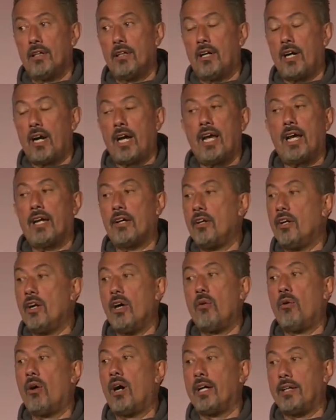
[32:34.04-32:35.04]
I had
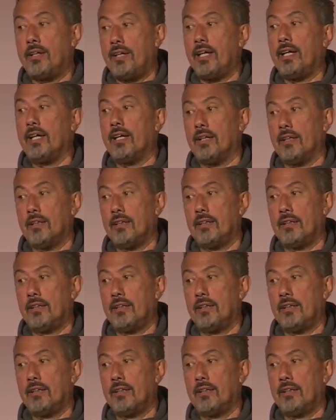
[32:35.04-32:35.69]
no idea